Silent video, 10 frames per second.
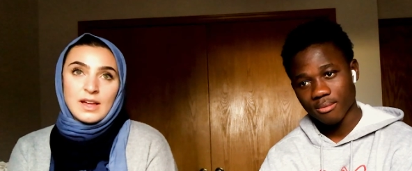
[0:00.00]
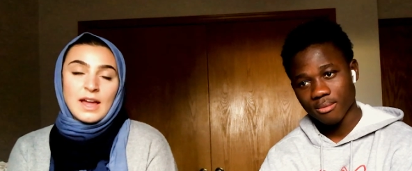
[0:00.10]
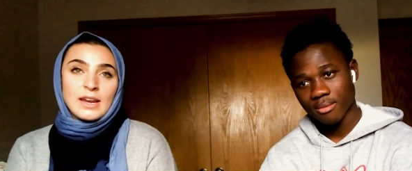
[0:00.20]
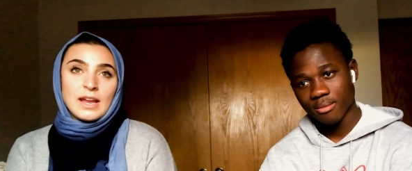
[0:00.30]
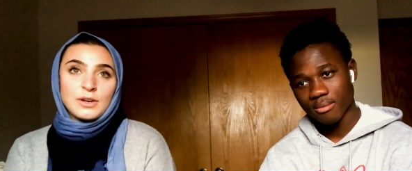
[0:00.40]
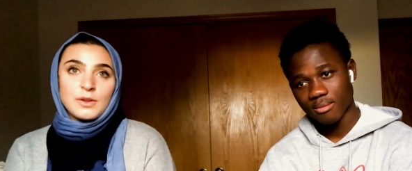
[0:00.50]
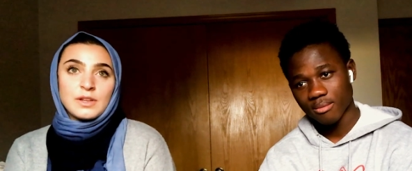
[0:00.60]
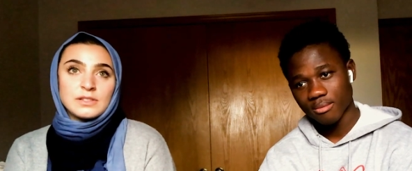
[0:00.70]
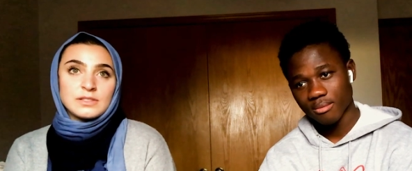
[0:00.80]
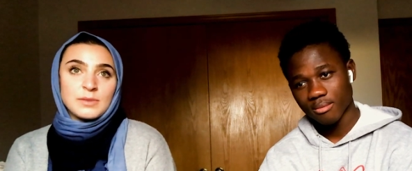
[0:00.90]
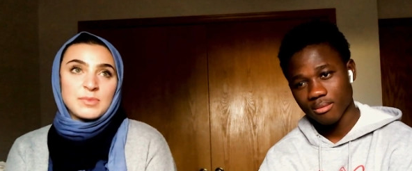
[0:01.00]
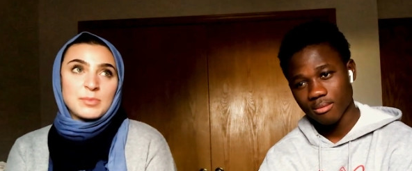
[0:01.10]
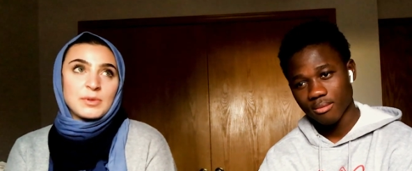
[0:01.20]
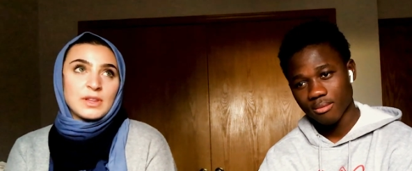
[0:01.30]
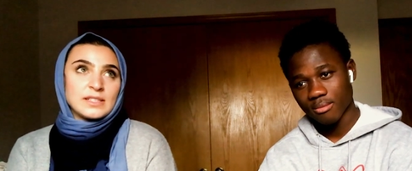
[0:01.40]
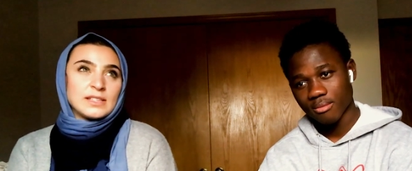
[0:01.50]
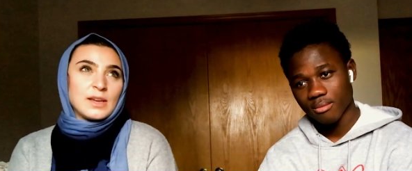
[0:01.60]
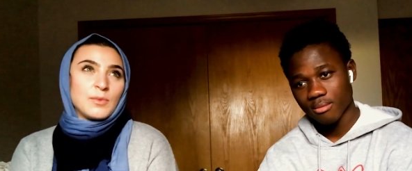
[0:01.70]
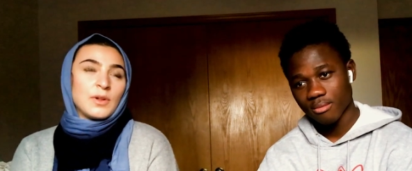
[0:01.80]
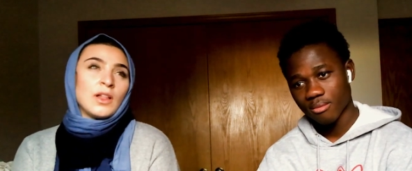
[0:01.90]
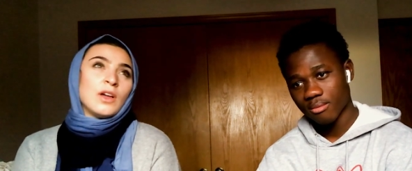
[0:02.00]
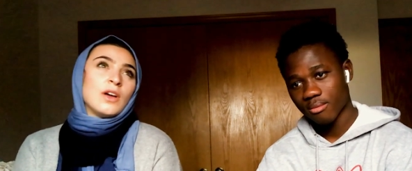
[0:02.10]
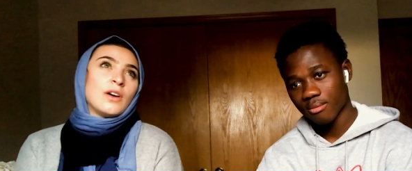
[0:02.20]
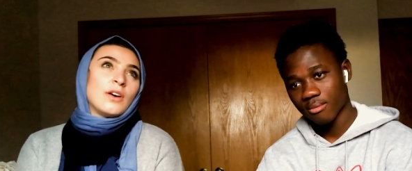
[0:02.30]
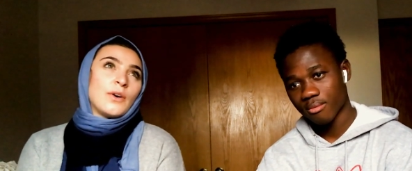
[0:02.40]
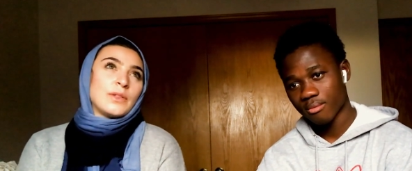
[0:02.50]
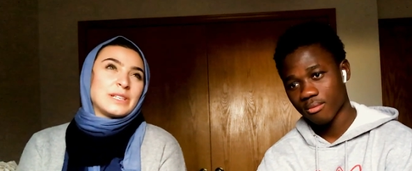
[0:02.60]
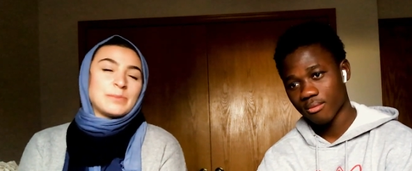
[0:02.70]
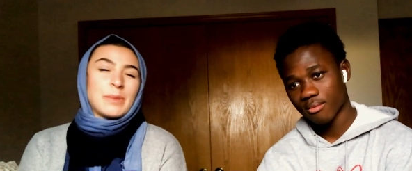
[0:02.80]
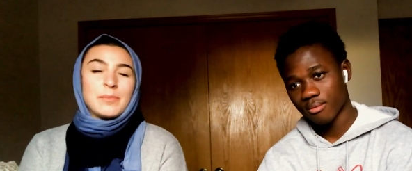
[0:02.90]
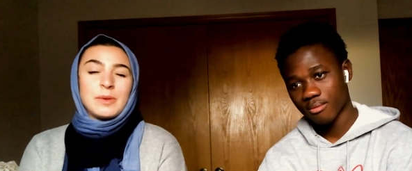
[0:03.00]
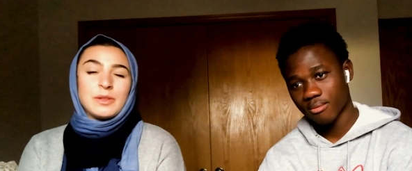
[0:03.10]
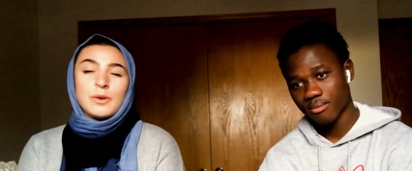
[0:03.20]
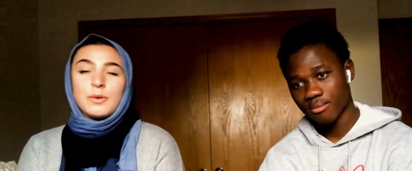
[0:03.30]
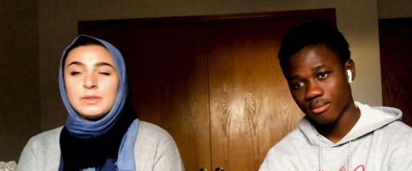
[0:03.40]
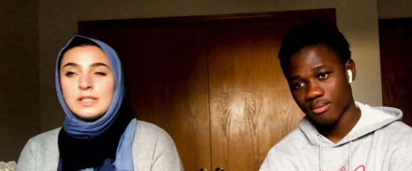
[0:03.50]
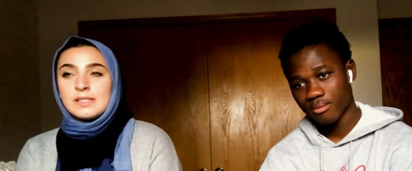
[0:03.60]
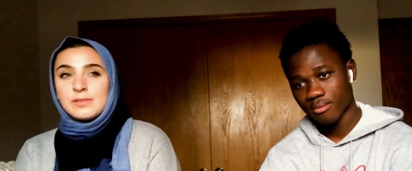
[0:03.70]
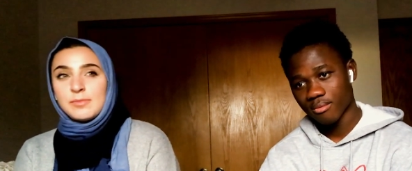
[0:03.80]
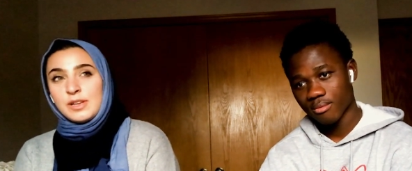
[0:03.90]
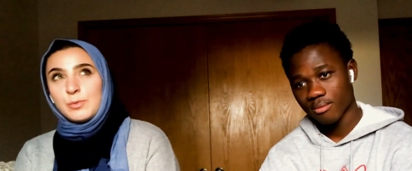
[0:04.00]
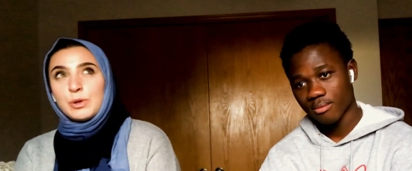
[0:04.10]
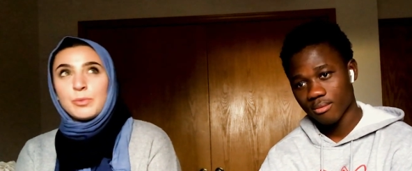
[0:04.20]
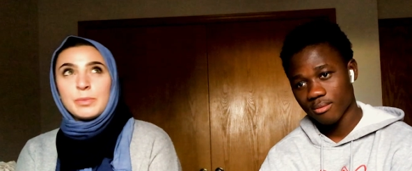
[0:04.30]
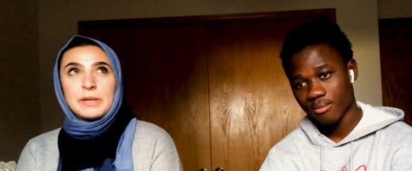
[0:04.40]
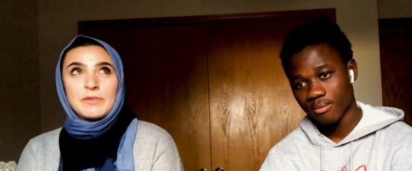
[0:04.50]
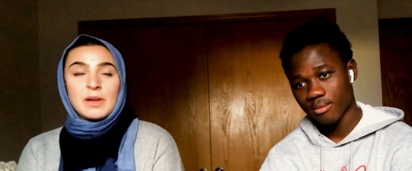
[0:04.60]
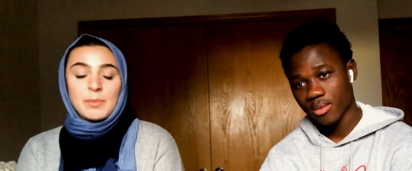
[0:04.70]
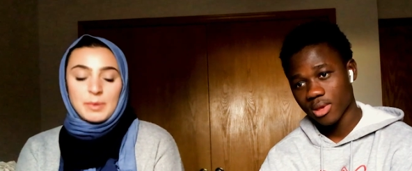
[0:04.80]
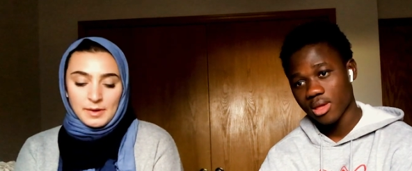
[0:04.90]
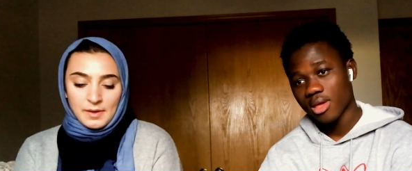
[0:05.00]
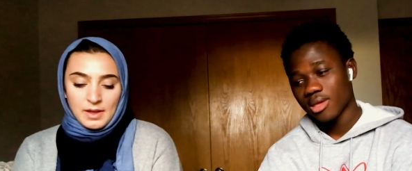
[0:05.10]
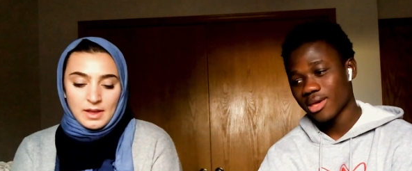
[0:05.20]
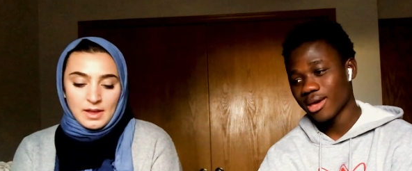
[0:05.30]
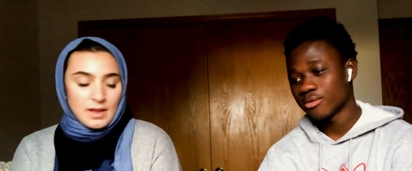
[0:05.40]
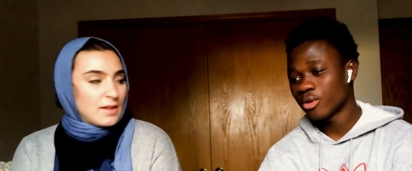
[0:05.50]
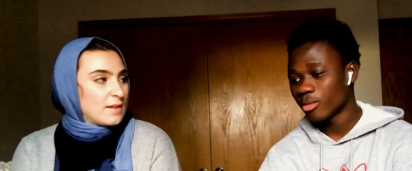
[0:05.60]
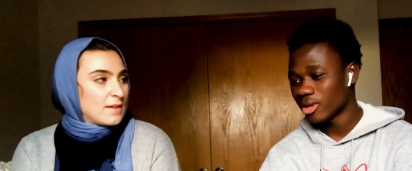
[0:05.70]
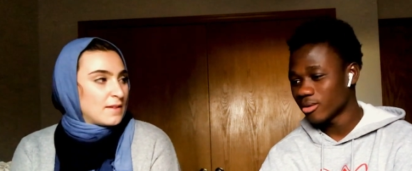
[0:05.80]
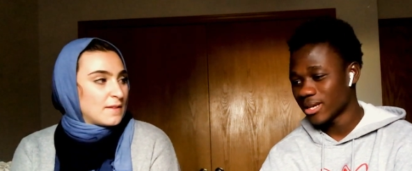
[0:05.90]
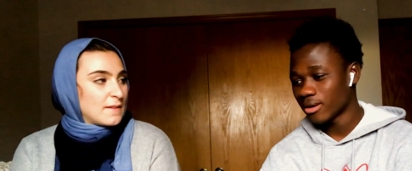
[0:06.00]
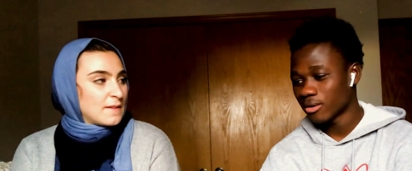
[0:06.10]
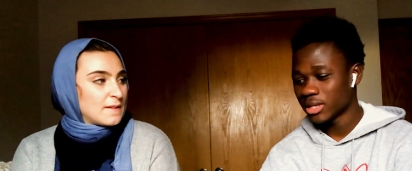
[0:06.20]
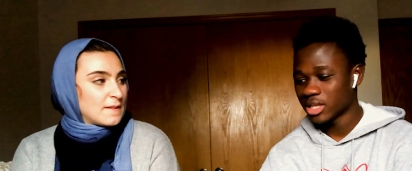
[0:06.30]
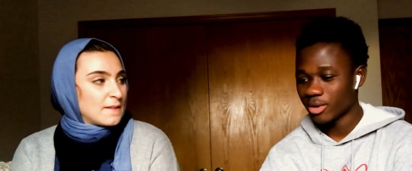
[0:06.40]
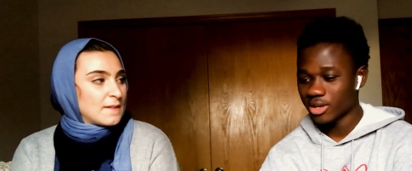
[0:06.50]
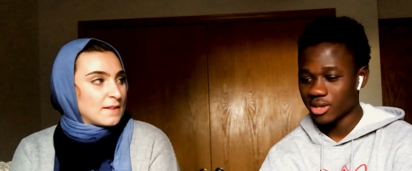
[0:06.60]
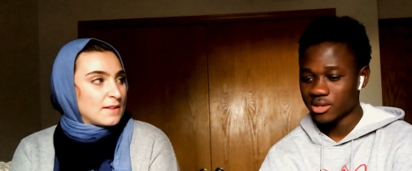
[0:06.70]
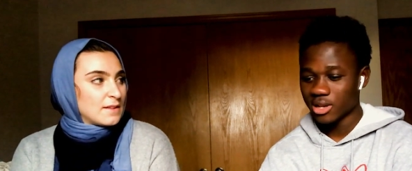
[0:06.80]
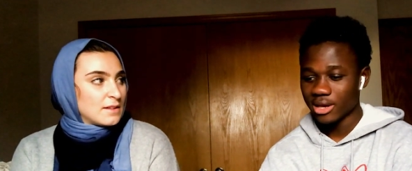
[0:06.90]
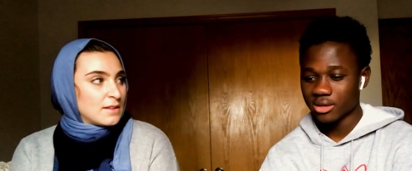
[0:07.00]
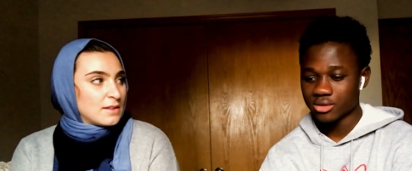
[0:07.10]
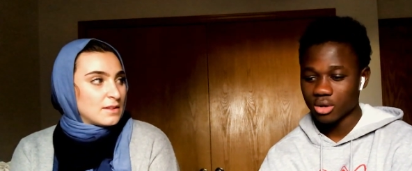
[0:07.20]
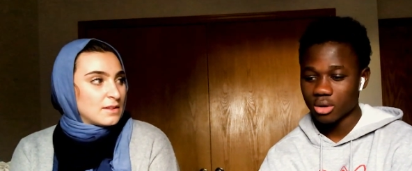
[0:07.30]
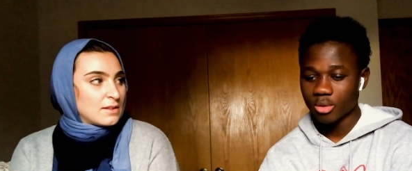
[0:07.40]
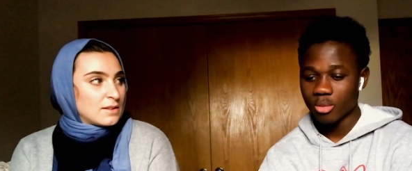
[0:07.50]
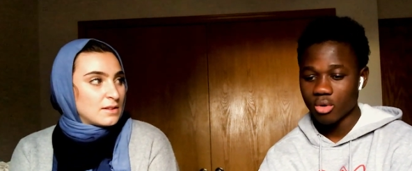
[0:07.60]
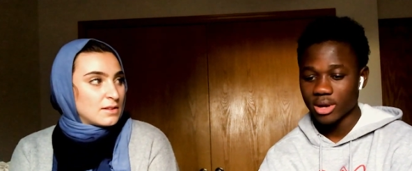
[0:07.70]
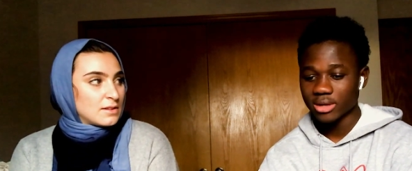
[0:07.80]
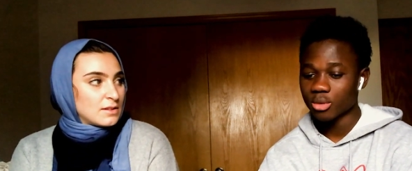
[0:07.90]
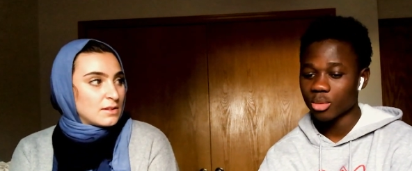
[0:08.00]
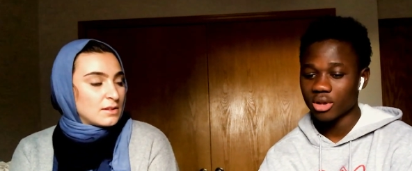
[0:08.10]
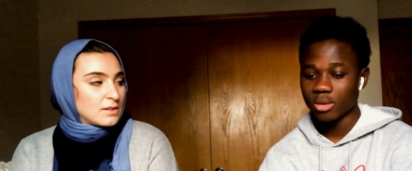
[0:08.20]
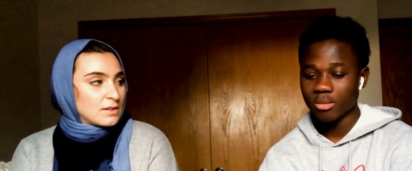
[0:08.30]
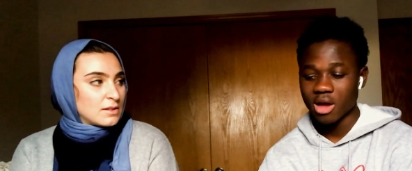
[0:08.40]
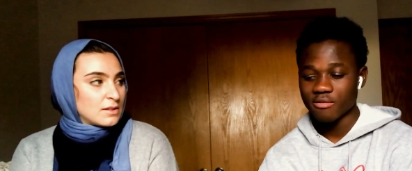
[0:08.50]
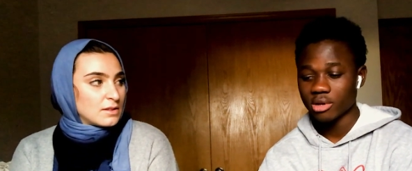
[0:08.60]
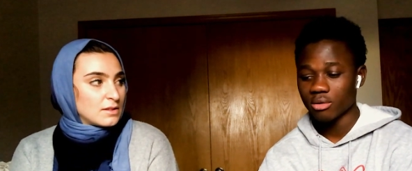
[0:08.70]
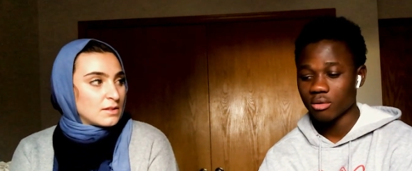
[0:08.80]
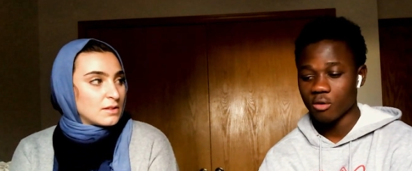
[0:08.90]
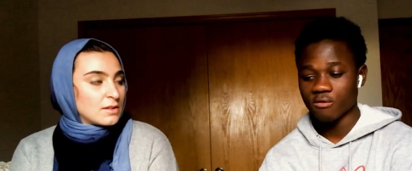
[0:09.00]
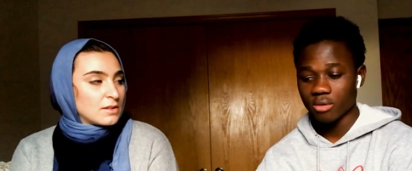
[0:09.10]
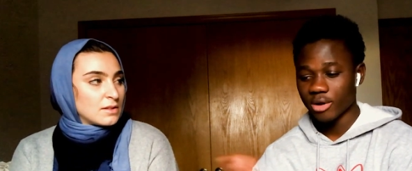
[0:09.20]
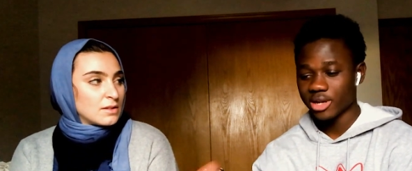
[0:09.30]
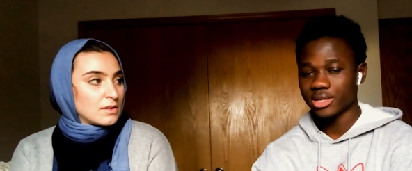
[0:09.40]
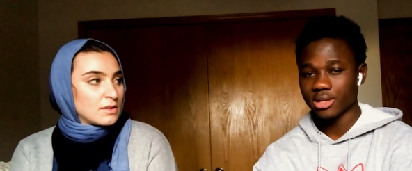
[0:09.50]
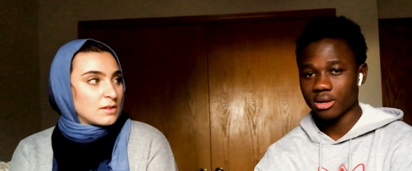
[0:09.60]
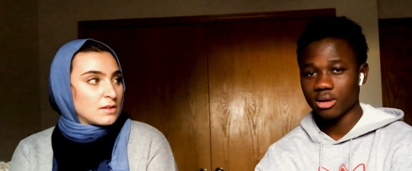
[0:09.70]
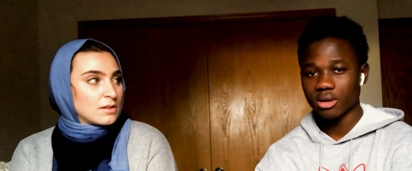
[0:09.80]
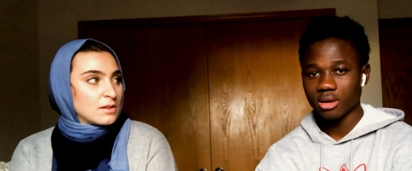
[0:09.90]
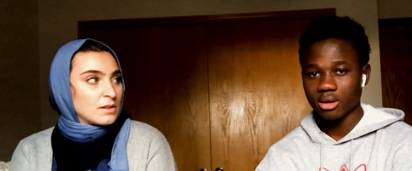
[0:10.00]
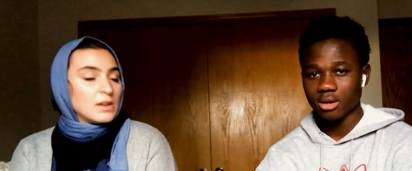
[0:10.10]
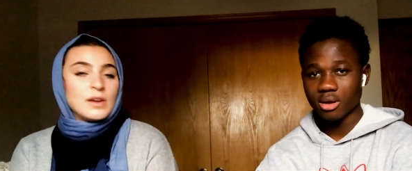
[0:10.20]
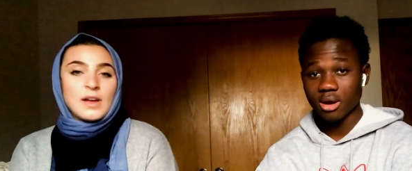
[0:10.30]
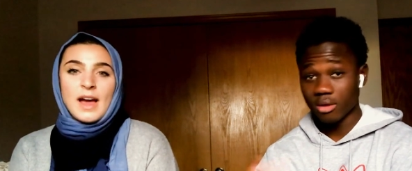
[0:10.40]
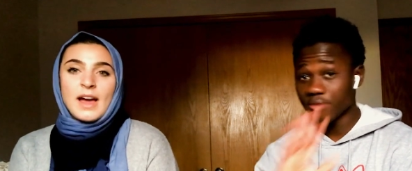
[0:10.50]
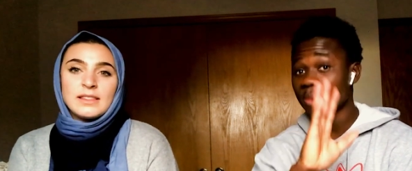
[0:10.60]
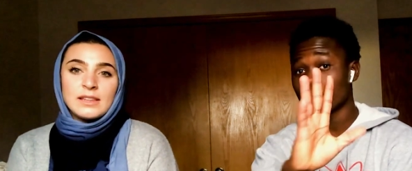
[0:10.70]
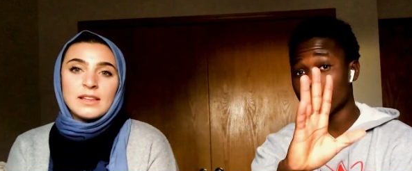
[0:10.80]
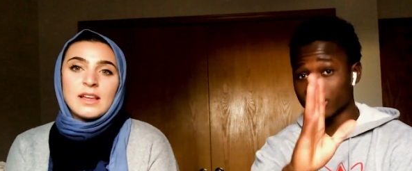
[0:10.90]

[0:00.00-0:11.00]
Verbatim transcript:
Speaker 1: And I know there's some people that say, well, oh, this might be in the Old Testament. We don't believe that, but...
Speaker 2: Yeah, some of them say the Old Testament is just like a storybook, and some of them have been overwritten. Uh, if and,
Speaker 1: I'm wrong,